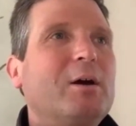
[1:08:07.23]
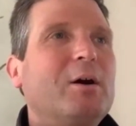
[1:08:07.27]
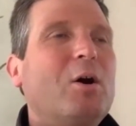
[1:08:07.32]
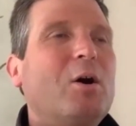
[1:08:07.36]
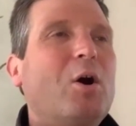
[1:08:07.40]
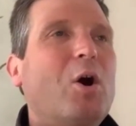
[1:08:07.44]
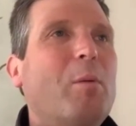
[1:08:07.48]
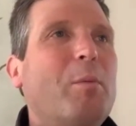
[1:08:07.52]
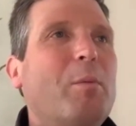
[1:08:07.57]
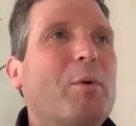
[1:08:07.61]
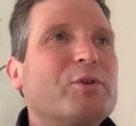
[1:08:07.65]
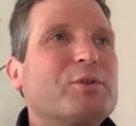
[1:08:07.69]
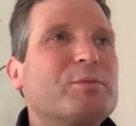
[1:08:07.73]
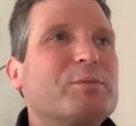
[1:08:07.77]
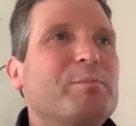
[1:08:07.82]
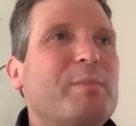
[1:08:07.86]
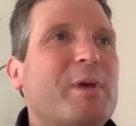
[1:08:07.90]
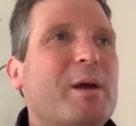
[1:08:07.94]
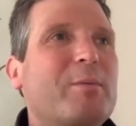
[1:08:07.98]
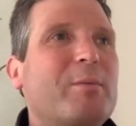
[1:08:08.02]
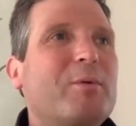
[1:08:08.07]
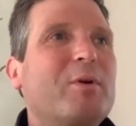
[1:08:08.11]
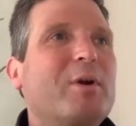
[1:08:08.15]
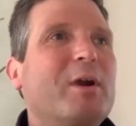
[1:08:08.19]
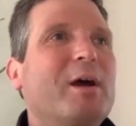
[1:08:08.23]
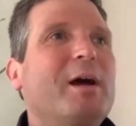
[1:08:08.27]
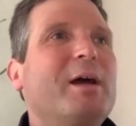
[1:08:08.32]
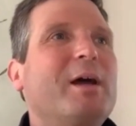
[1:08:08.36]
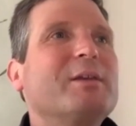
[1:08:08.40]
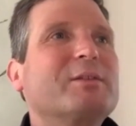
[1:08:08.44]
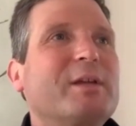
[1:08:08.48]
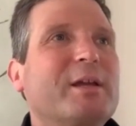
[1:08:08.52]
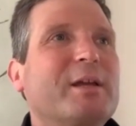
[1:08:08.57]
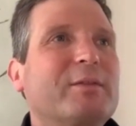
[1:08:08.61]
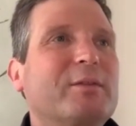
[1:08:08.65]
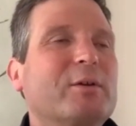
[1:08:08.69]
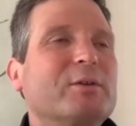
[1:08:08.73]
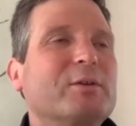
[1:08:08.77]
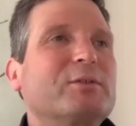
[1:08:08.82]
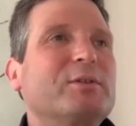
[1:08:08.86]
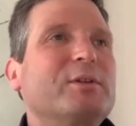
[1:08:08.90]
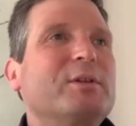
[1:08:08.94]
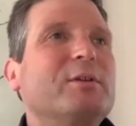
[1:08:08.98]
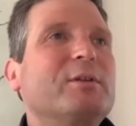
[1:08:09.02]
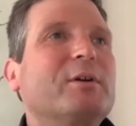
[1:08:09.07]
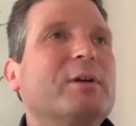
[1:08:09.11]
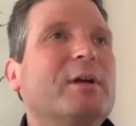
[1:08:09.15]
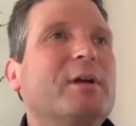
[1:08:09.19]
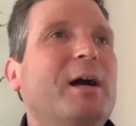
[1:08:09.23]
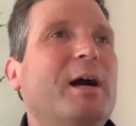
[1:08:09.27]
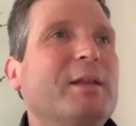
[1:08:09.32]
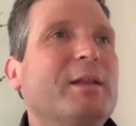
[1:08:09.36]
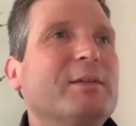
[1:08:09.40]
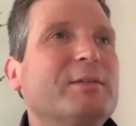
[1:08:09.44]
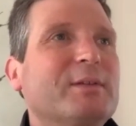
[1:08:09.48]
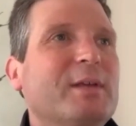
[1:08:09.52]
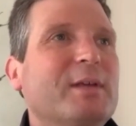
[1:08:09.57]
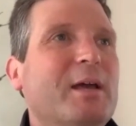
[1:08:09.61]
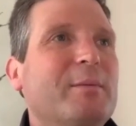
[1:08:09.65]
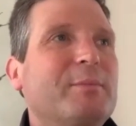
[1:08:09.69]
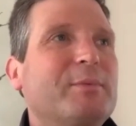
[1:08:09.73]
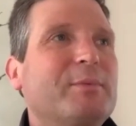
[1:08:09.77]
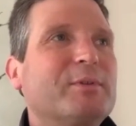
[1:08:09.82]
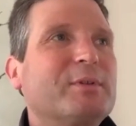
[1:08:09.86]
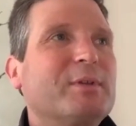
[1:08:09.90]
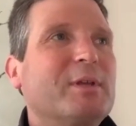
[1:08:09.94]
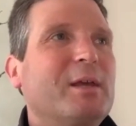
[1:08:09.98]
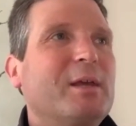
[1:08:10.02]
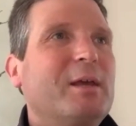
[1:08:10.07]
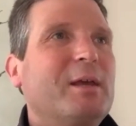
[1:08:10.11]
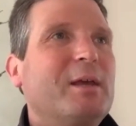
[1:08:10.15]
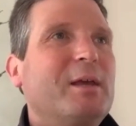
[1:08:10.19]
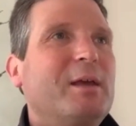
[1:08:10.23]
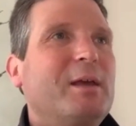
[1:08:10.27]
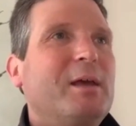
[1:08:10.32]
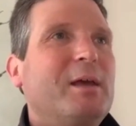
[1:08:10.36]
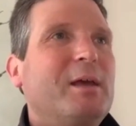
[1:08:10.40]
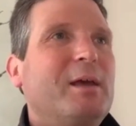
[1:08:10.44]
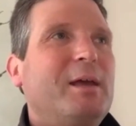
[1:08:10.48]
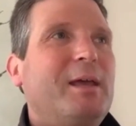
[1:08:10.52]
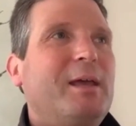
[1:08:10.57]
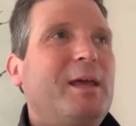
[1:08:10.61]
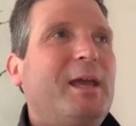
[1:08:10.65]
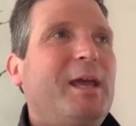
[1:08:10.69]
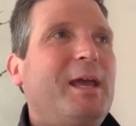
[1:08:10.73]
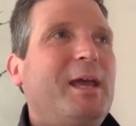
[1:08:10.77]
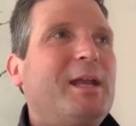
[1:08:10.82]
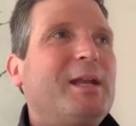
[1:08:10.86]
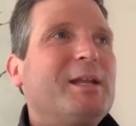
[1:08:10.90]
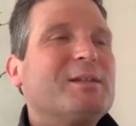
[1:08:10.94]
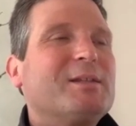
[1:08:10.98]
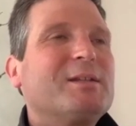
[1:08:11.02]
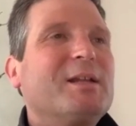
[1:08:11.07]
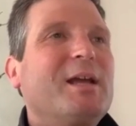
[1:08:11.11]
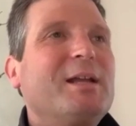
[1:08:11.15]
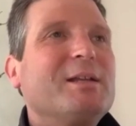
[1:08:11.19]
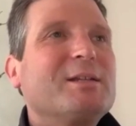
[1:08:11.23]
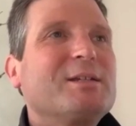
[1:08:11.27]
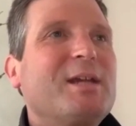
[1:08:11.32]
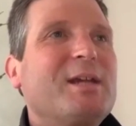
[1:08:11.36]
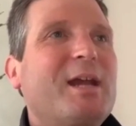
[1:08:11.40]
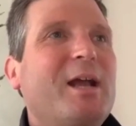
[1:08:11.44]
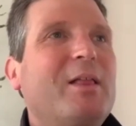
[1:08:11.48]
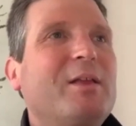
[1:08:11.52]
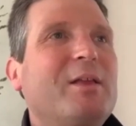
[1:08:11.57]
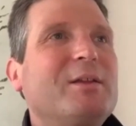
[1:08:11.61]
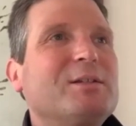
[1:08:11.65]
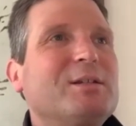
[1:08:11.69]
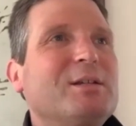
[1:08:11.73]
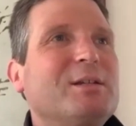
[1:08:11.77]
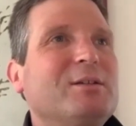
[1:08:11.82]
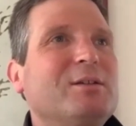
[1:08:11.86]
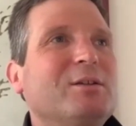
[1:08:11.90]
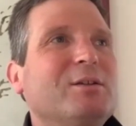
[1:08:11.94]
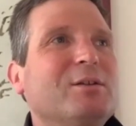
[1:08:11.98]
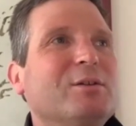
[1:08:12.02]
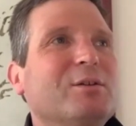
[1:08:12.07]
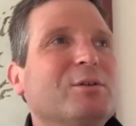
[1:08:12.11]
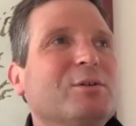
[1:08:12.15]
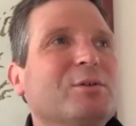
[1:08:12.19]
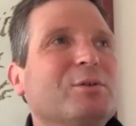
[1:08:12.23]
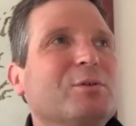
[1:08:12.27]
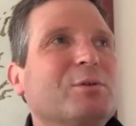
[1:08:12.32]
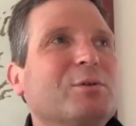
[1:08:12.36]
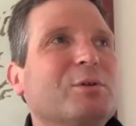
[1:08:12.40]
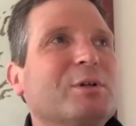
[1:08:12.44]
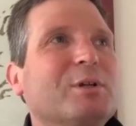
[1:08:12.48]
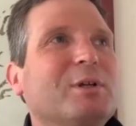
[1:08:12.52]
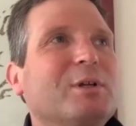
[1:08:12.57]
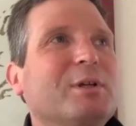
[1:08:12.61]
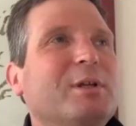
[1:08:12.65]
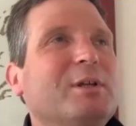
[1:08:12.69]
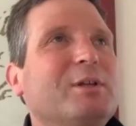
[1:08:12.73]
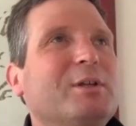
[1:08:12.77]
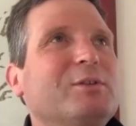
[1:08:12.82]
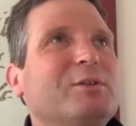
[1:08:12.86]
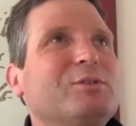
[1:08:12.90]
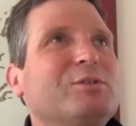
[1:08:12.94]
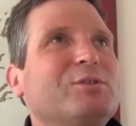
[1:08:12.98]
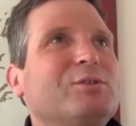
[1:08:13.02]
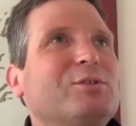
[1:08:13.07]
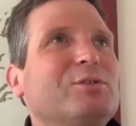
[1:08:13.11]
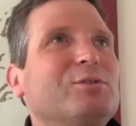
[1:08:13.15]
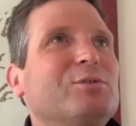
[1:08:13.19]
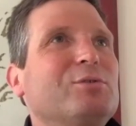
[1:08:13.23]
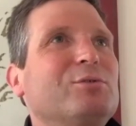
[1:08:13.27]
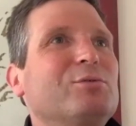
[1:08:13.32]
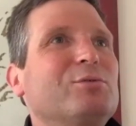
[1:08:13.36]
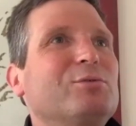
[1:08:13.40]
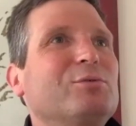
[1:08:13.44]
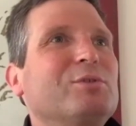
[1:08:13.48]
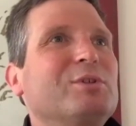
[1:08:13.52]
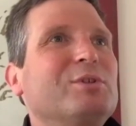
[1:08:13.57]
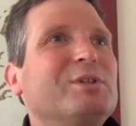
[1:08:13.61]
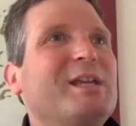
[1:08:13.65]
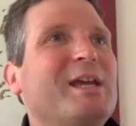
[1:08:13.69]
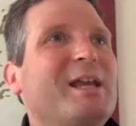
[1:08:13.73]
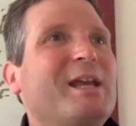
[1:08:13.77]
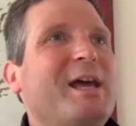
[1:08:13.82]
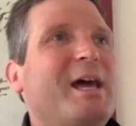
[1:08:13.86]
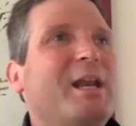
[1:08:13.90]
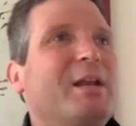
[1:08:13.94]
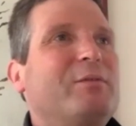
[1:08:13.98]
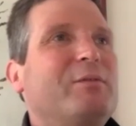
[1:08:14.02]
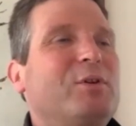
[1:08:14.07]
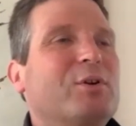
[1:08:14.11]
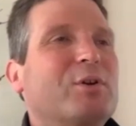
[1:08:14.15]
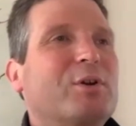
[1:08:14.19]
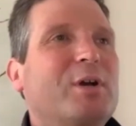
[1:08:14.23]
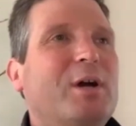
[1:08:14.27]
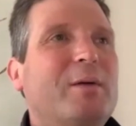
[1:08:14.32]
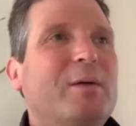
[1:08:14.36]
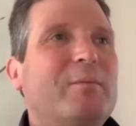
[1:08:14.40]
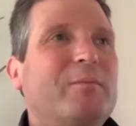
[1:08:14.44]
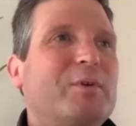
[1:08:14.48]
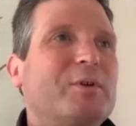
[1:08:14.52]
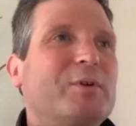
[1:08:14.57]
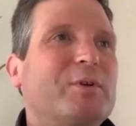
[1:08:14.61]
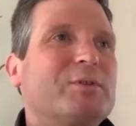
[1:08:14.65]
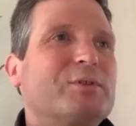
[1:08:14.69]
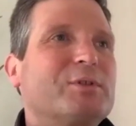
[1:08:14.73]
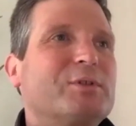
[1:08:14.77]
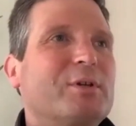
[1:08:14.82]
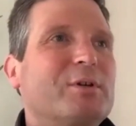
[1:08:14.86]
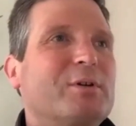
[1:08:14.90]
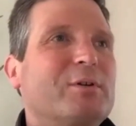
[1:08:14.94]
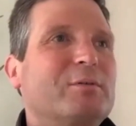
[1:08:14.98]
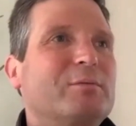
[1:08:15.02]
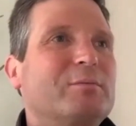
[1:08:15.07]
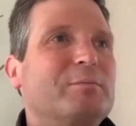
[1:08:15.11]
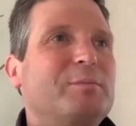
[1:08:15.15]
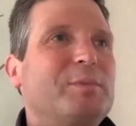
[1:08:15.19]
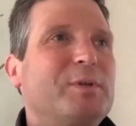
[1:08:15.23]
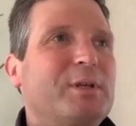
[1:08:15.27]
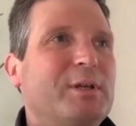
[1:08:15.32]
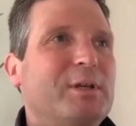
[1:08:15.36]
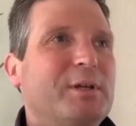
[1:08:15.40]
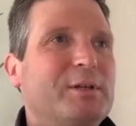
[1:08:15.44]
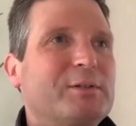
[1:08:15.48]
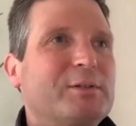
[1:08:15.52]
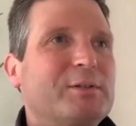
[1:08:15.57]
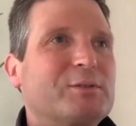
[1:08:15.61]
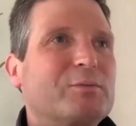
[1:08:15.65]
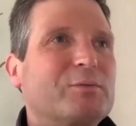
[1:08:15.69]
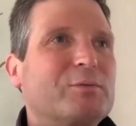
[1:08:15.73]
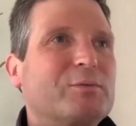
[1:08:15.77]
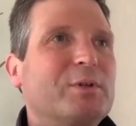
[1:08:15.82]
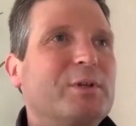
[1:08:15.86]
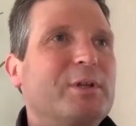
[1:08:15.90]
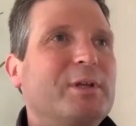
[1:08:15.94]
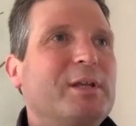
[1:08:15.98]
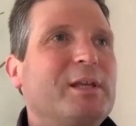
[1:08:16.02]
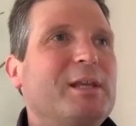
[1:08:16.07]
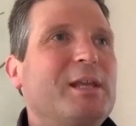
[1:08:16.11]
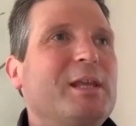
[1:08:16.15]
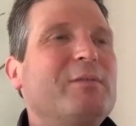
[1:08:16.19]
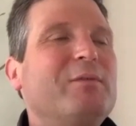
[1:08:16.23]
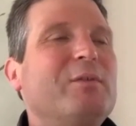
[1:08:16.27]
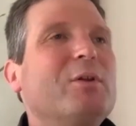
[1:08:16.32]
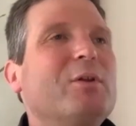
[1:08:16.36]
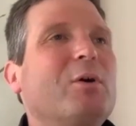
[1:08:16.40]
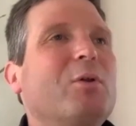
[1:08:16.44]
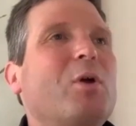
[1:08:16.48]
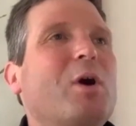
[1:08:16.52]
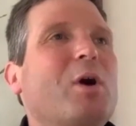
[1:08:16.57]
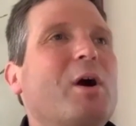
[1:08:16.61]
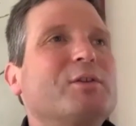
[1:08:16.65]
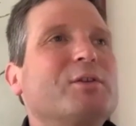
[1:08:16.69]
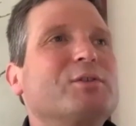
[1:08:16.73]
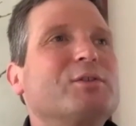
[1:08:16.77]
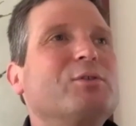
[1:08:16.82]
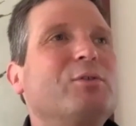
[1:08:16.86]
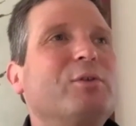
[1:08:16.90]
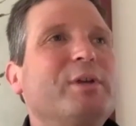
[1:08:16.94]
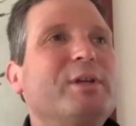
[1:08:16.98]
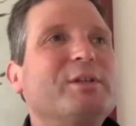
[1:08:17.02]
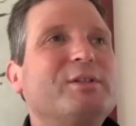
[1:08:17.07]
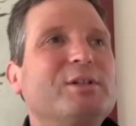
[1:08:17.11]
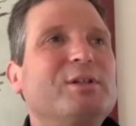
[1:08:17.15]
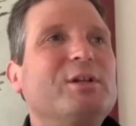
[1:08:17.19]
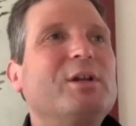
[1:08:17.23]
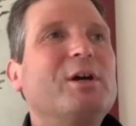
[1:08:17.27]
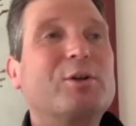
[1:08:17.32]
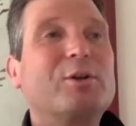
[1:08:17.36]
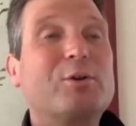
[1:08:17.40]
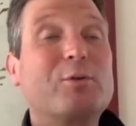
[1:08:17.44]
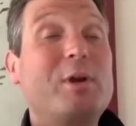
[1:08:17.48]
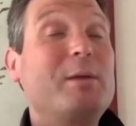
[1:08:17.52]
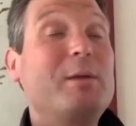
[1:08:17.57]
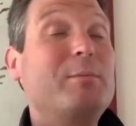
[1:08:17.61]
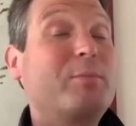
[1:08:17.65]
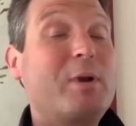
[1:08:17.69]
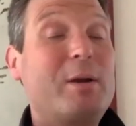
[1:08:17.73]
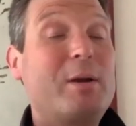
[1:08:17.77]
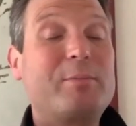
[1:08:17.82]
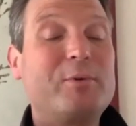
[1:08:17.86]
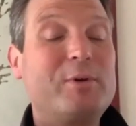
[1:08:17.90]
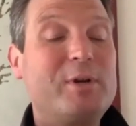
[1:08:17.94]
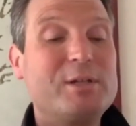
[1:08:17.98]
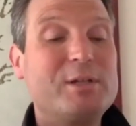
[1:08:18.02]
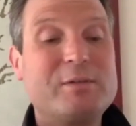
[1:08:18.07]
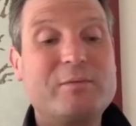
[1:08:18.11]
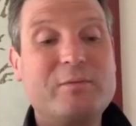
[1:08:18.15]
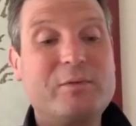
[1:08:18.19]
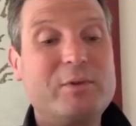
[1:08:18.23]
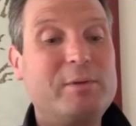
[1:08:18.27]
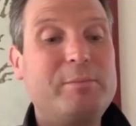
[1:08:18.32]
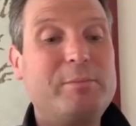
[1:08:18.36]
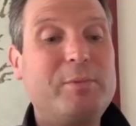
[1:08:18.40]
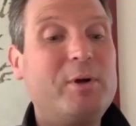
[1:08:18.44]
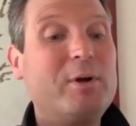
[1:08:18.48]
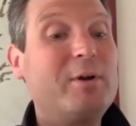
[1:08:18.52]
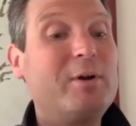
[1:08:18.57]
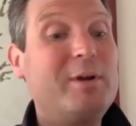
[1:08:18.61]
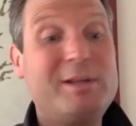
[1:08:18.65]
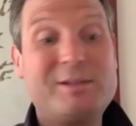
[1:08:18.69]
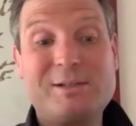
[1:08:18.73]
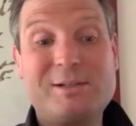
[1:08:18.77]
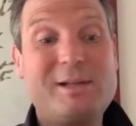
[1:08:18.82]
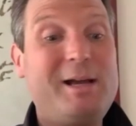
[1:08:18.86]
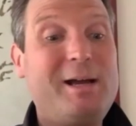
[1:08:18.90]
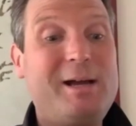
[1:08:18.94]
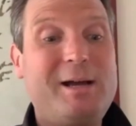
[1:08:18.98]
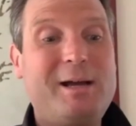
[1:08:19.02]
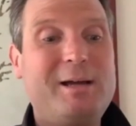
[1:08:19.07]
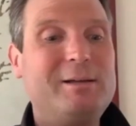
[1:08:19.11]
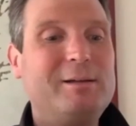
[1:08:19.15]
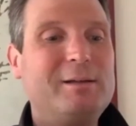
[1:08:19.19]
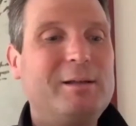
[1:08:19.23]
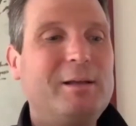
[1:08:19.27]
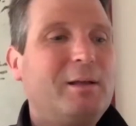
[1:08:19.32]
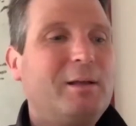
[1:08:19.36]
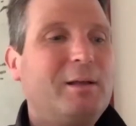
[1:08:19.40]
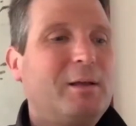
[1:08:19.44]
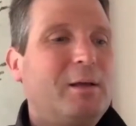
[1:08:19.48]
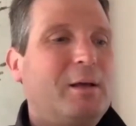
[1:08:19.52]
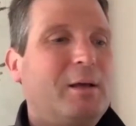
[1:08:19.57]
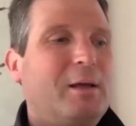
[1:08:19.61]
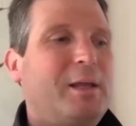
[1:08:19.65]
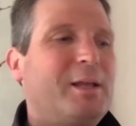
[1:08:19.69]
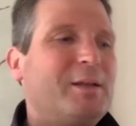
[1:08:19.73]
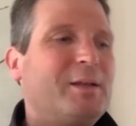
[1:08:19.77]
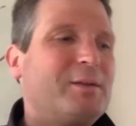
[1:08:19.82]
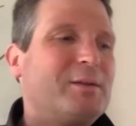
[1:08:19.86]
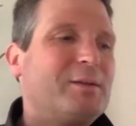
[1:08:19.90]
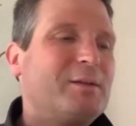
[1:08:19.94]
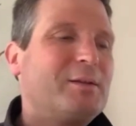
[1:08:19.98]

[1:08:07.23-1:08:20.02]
almost memorize like those legal concepts, and it's not challenging you to get out of your comfort zone, because really, even though law school isn't a great preparation for the bar, it's not. The